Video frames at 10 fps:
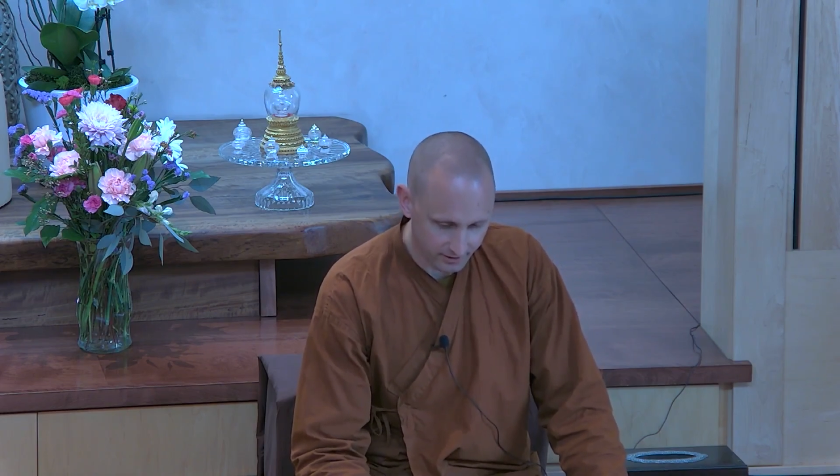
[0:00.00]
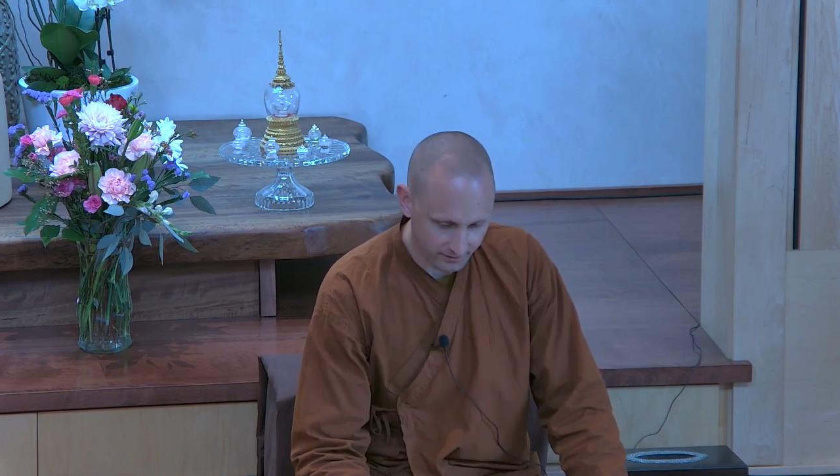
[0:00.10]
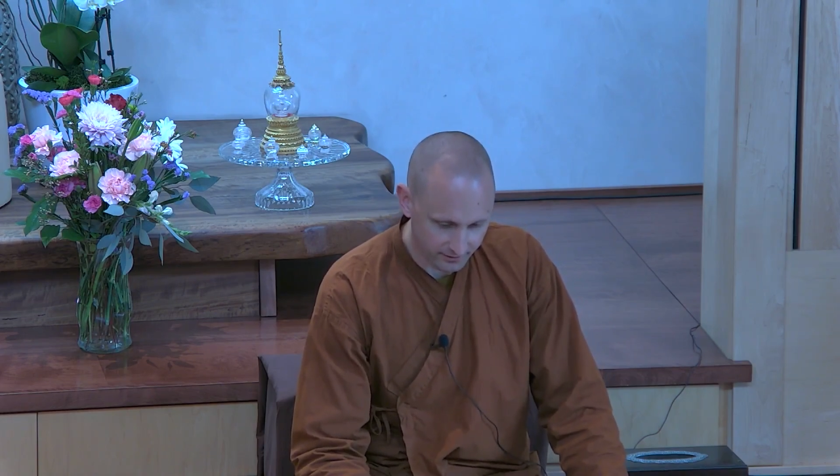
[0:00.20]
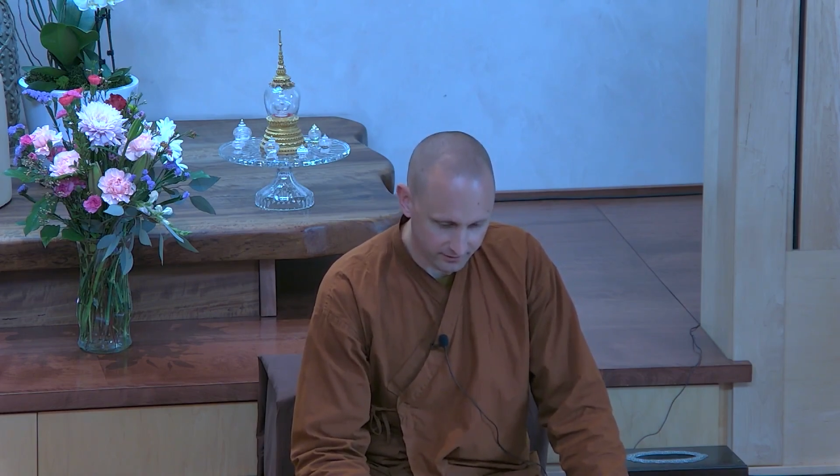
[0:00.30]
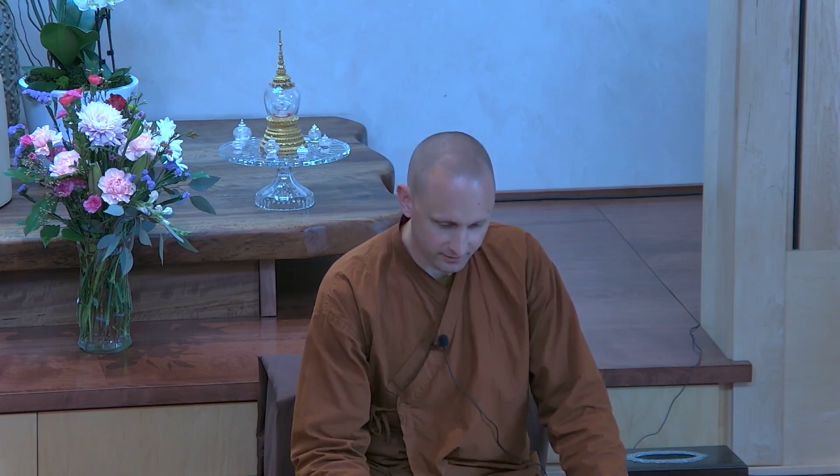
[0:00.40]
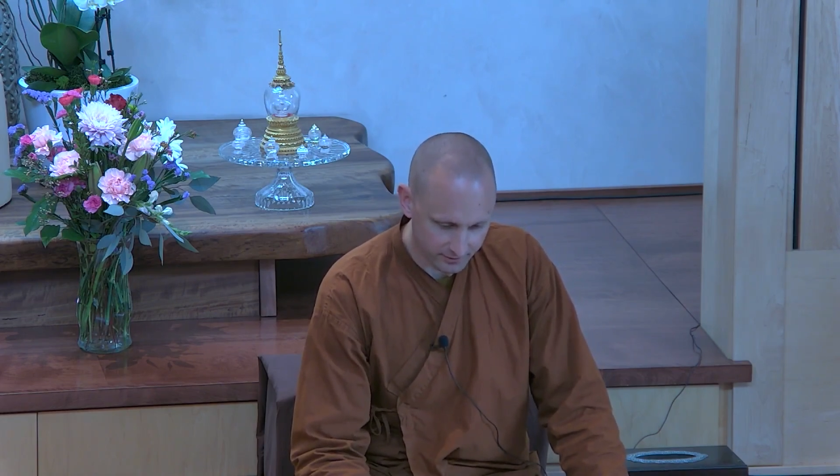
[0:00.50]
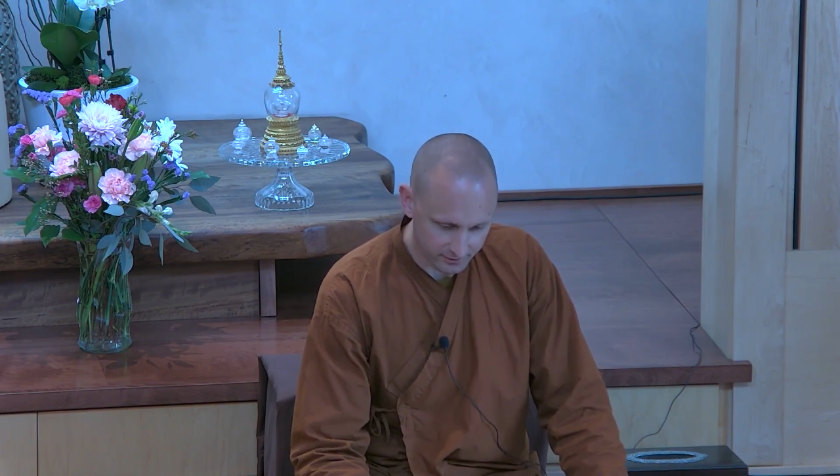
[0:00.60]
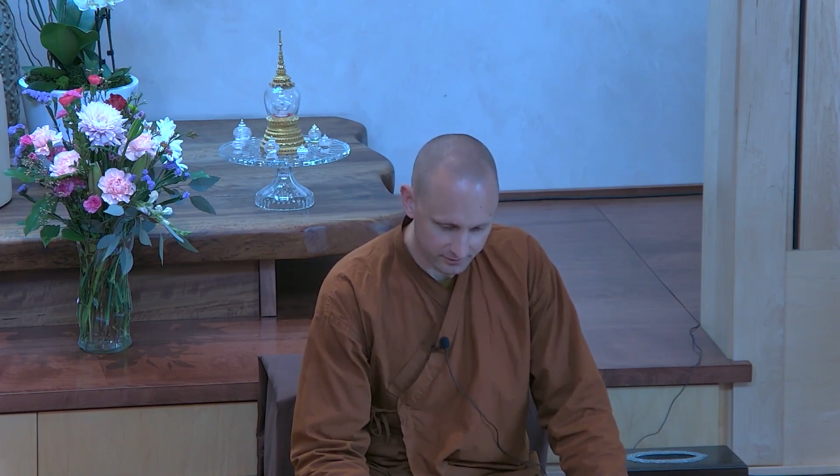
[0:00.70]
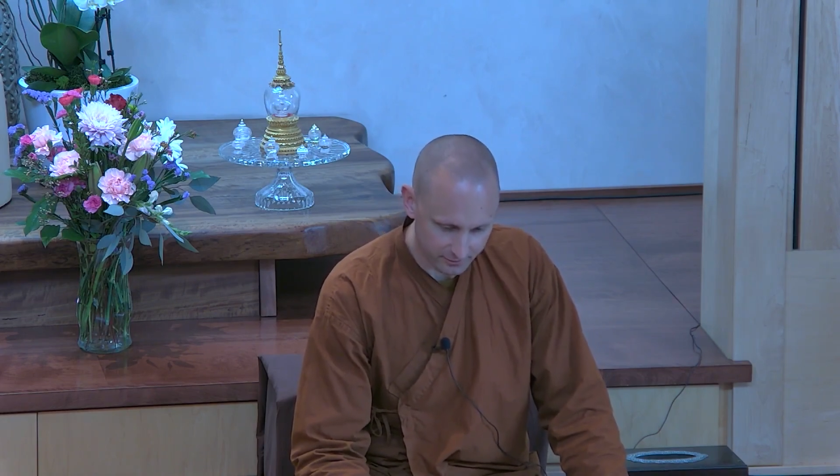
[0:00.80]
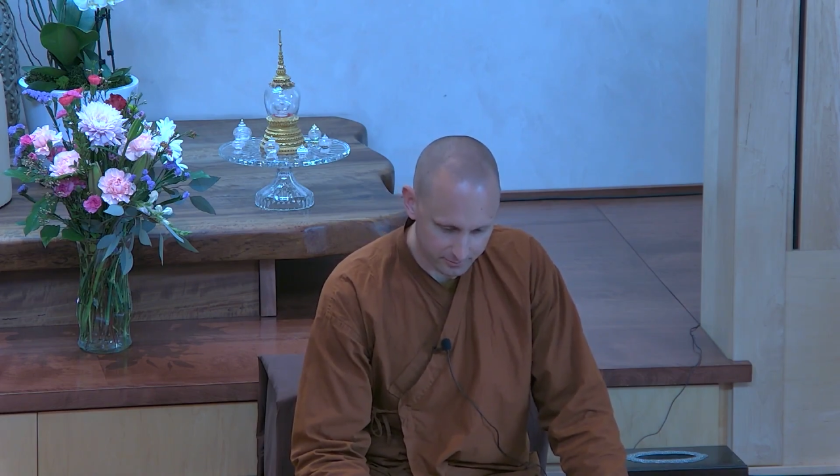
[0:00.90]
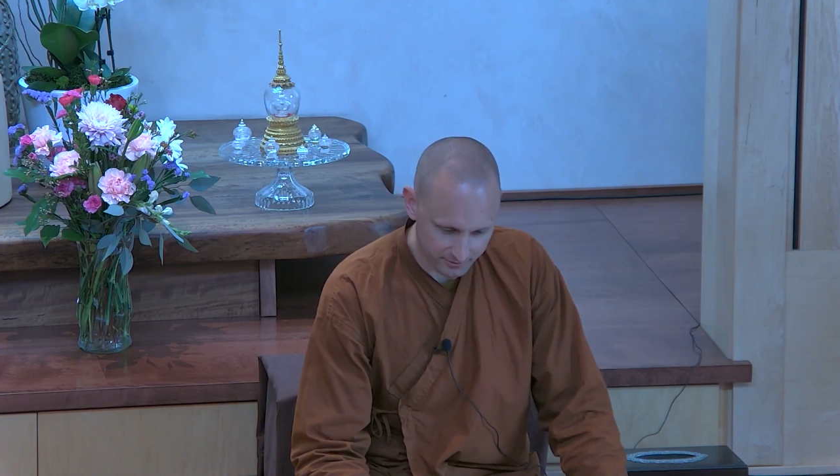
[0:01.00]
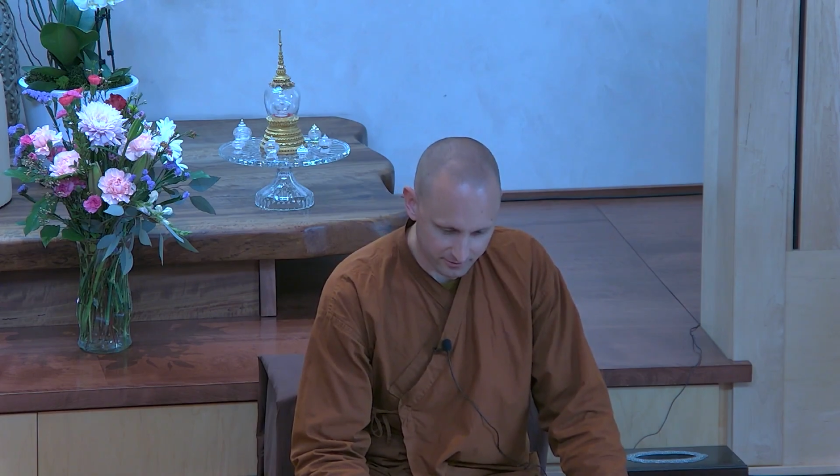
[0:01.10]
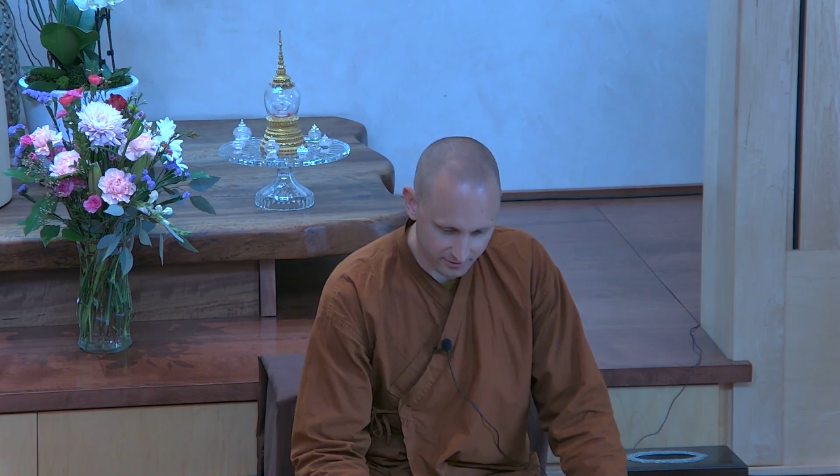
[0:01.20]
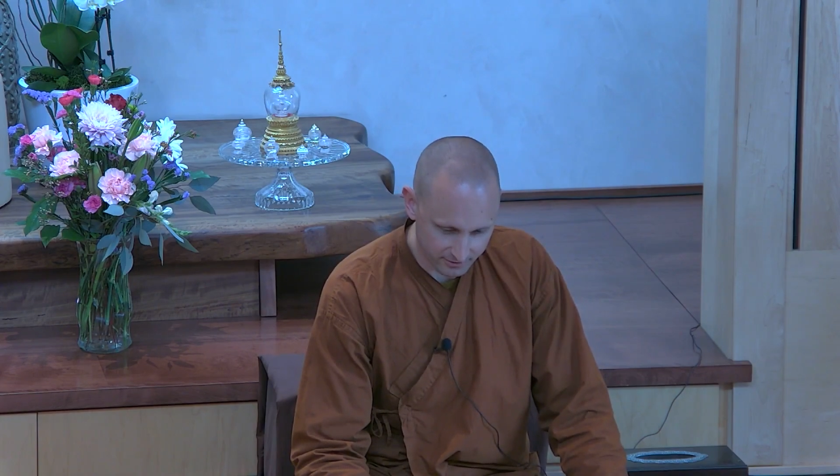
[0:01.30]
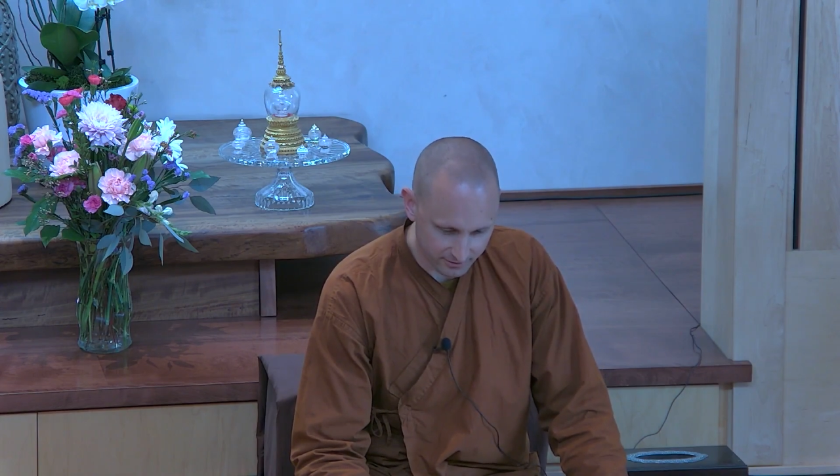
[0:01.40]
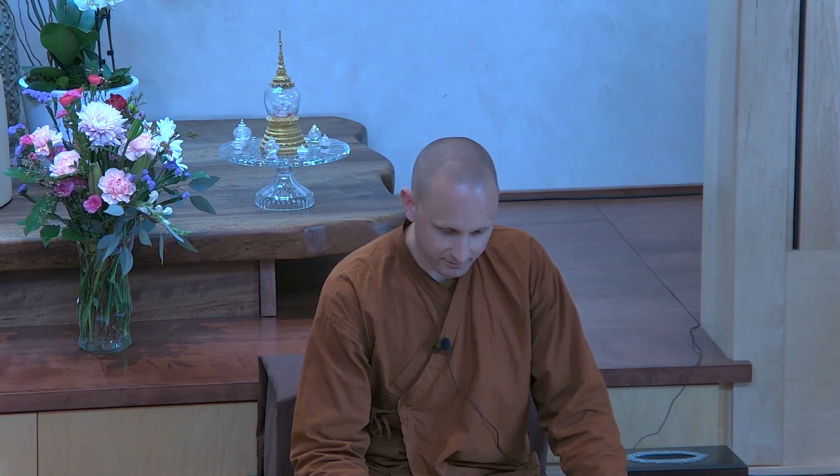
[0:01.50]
and the teacher's dispensation.